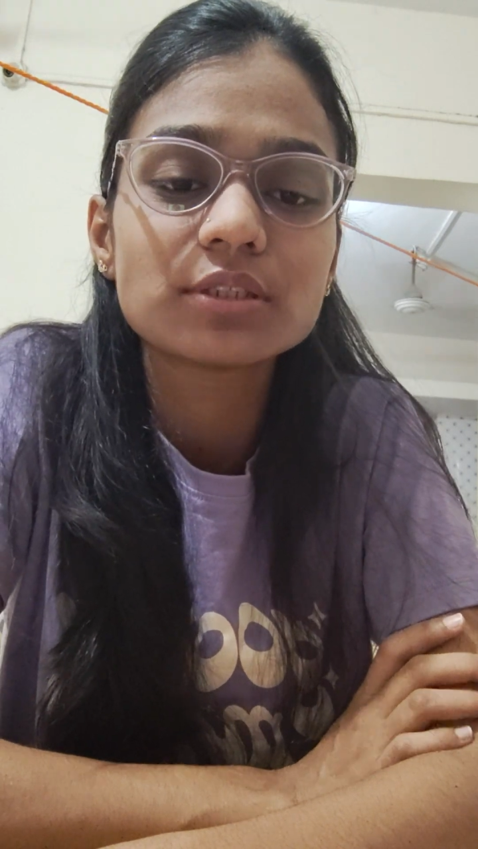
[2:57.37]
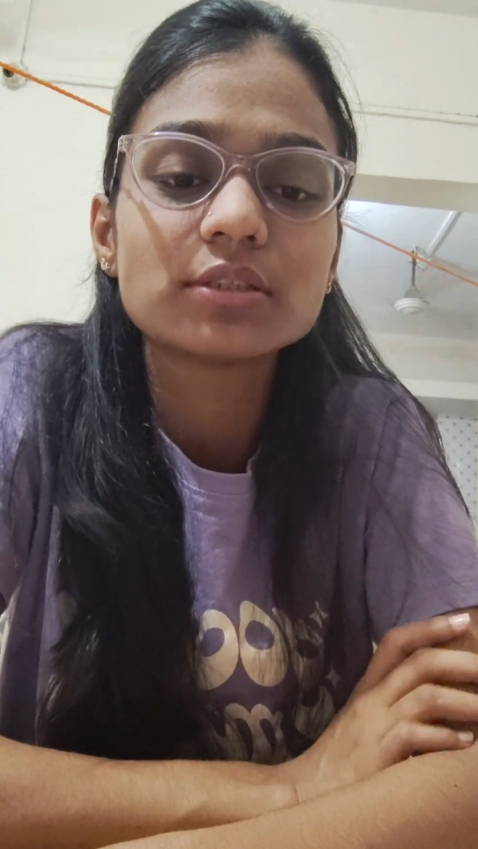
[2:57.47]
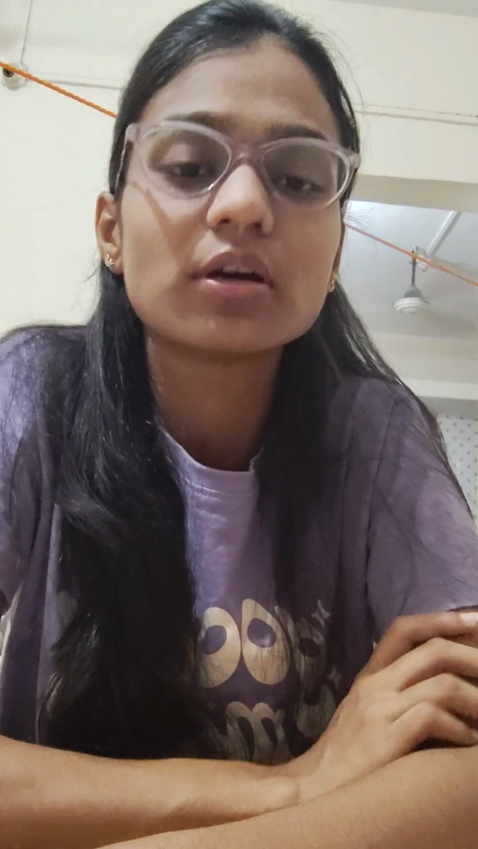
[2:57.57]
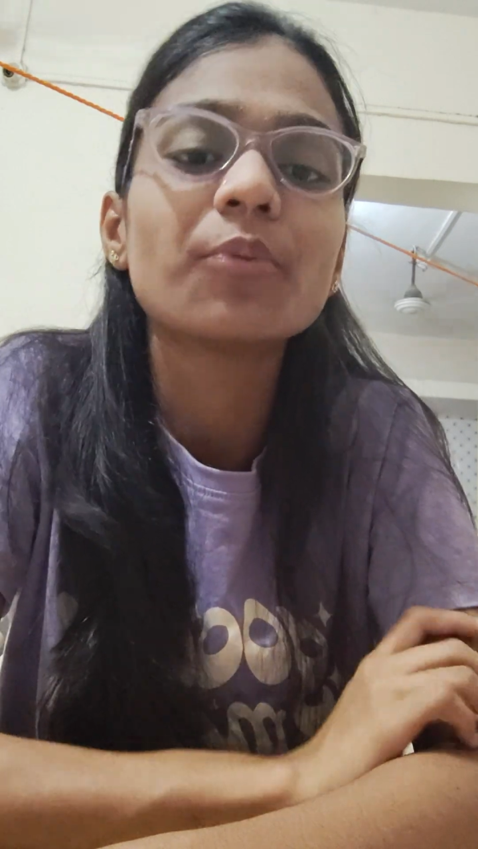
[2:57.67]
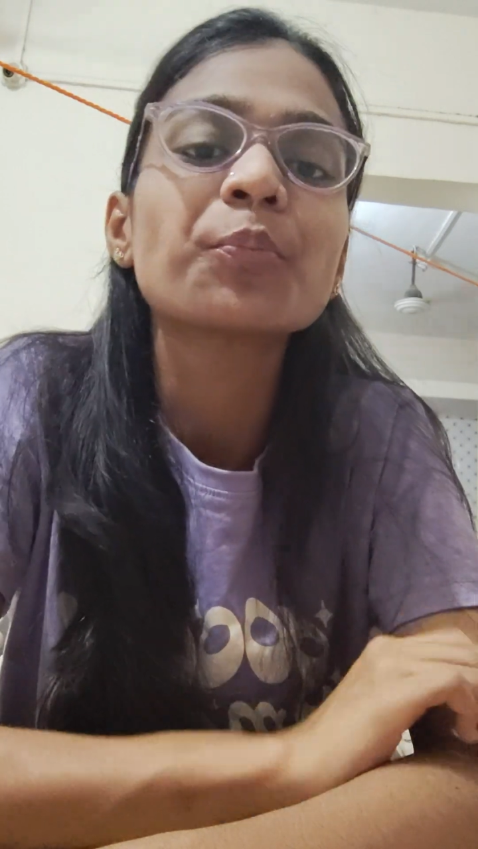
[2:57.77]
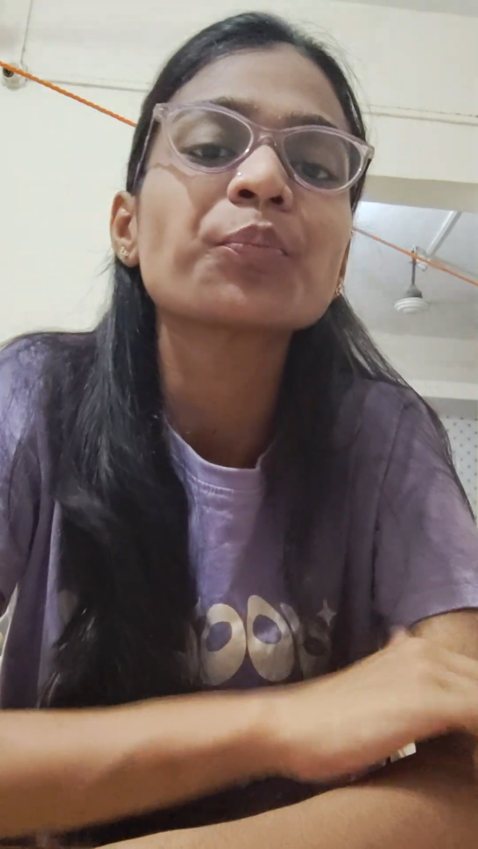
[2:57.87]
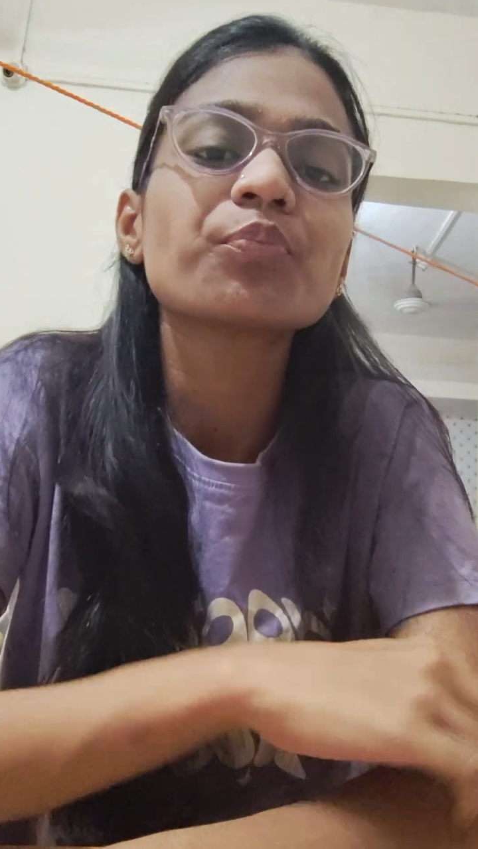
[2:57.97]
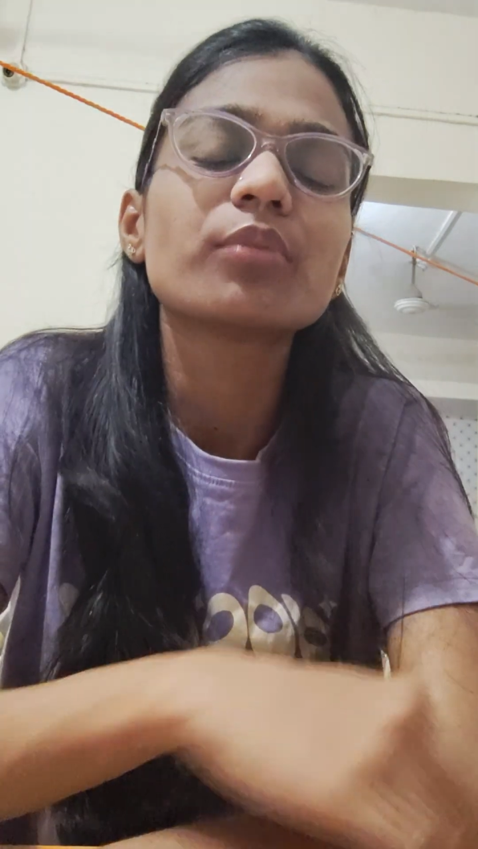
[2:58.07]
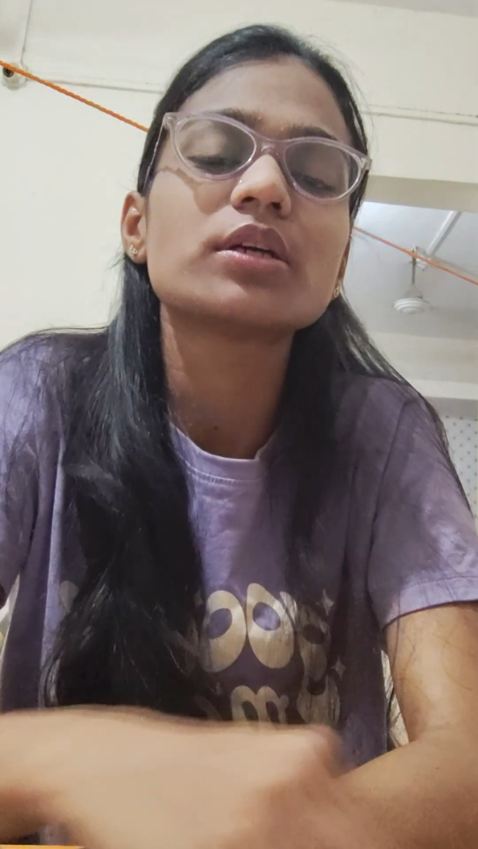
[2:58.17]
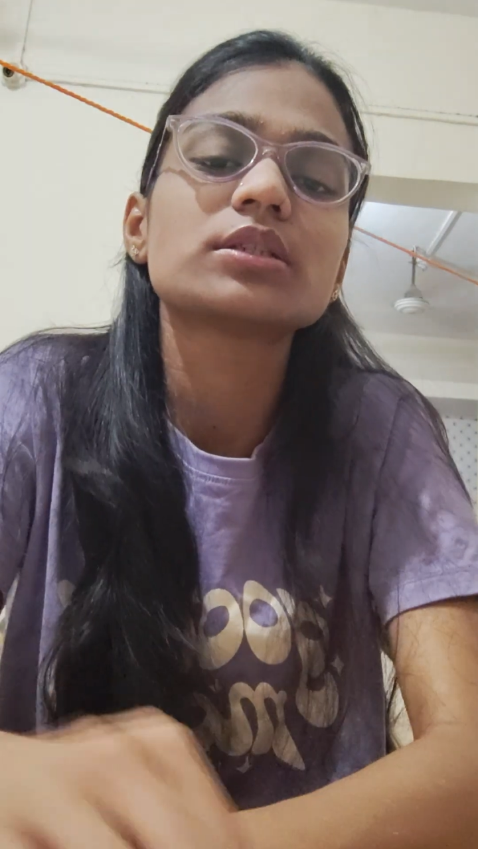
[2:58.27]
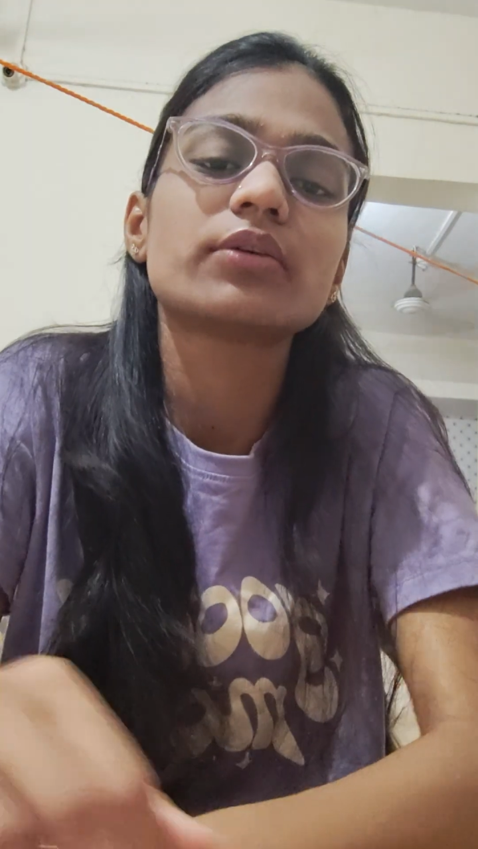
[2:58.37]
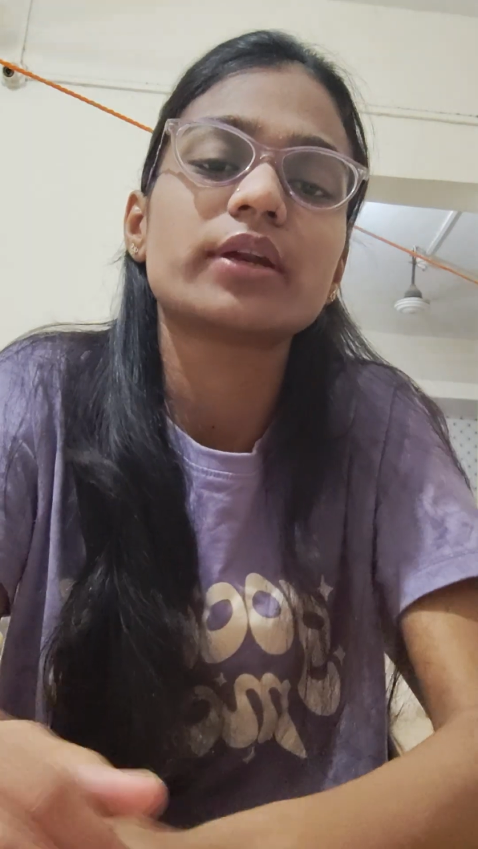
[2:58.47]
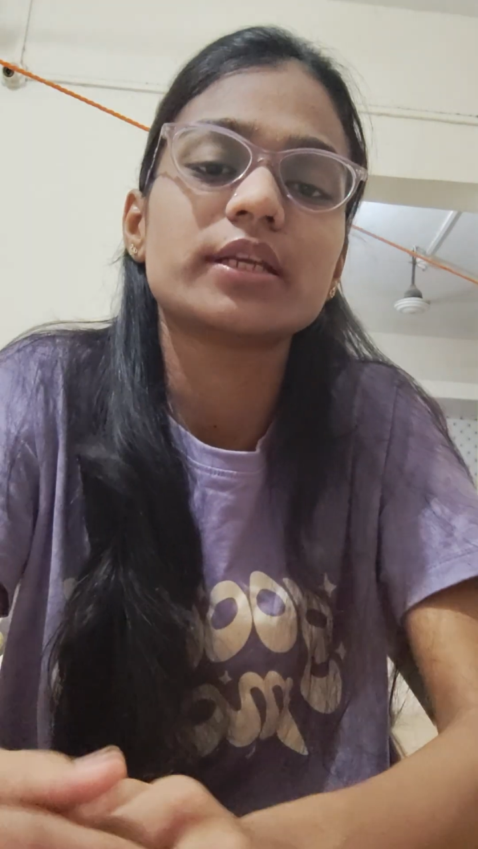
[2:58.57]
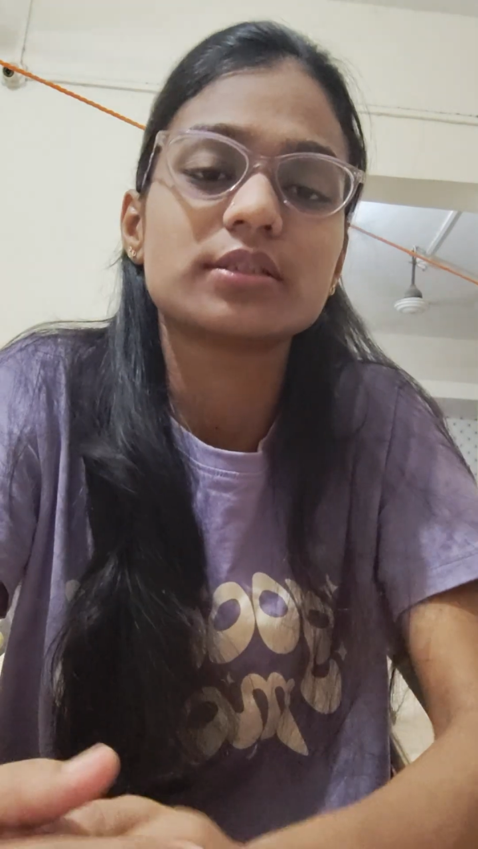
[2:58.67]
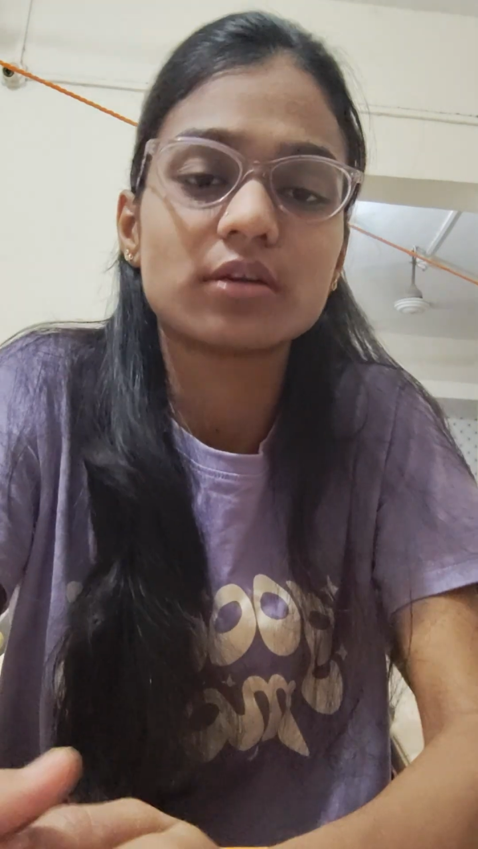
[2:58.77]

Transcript: Is the first one is